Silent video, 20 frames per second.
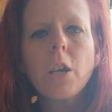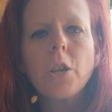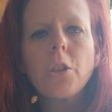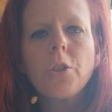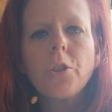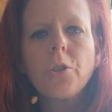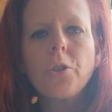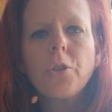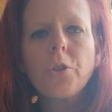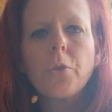
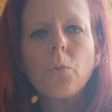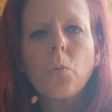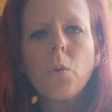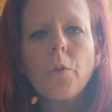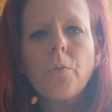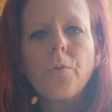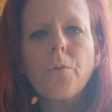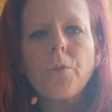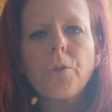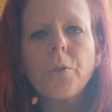There's the one
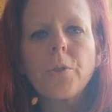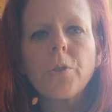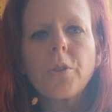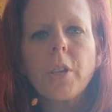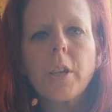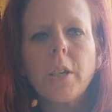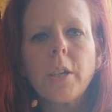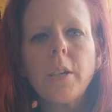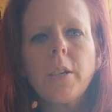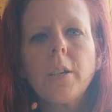for the
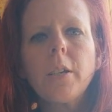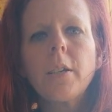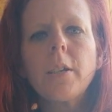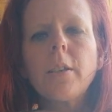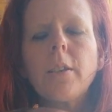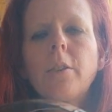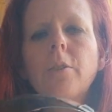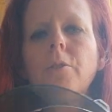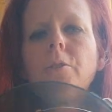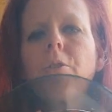Sena, and
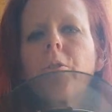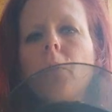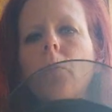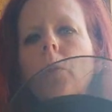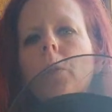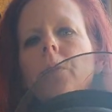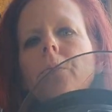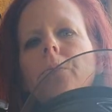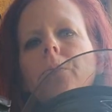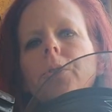then there's the
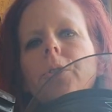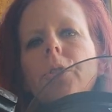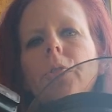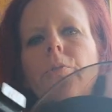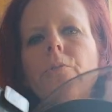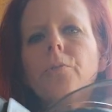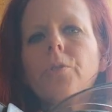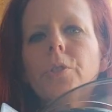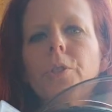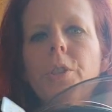one
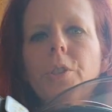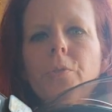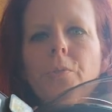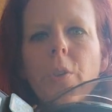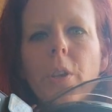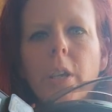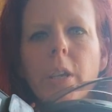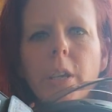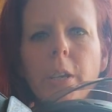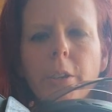for this right
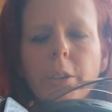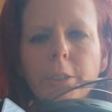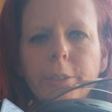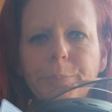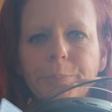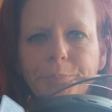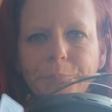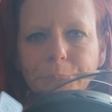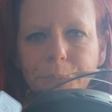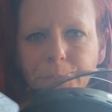here.
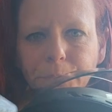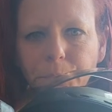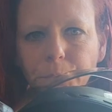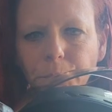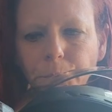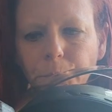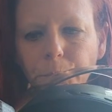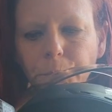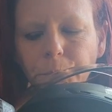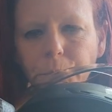
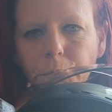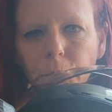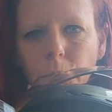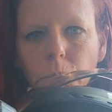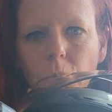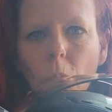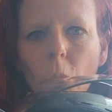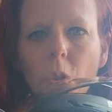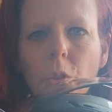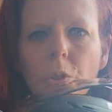
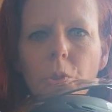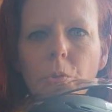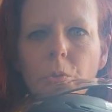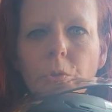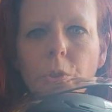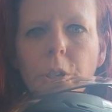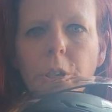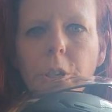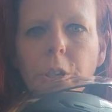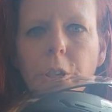This one
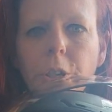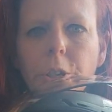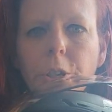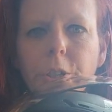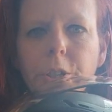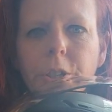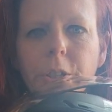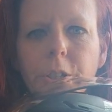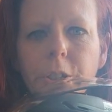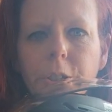right here
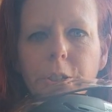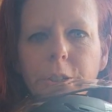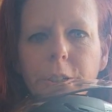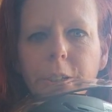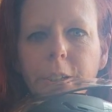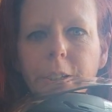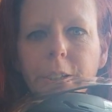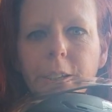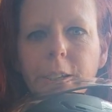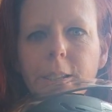is literally,
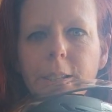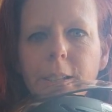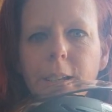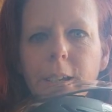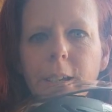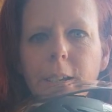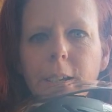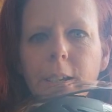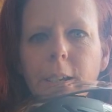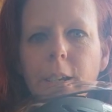like I
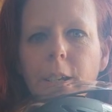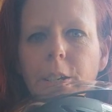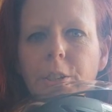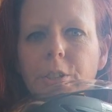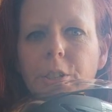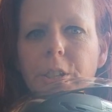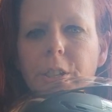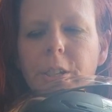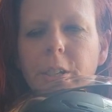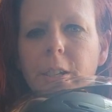said,
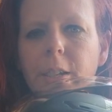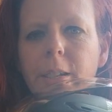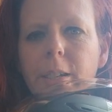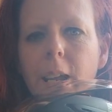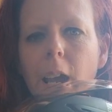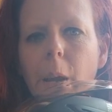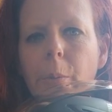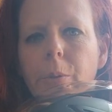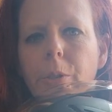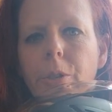just an
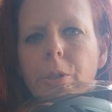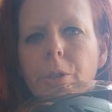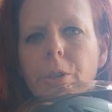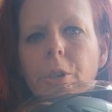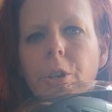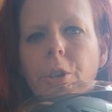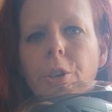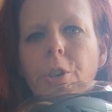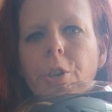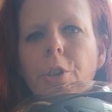adapter.
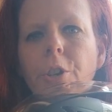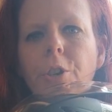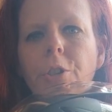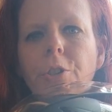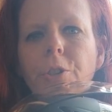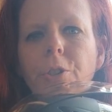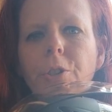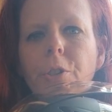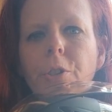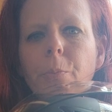
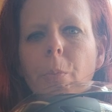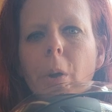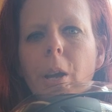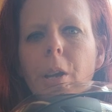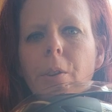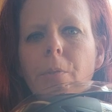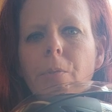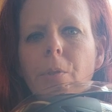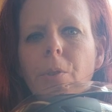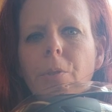There's a
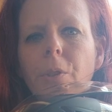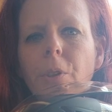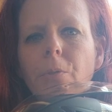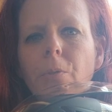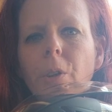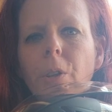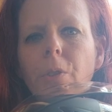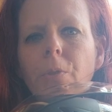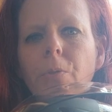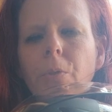microphone that
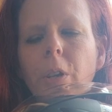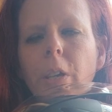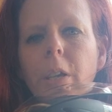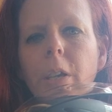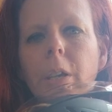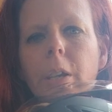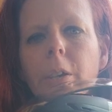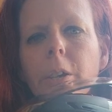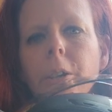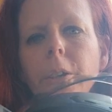runs right
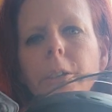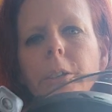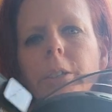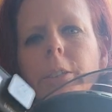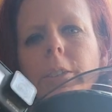here.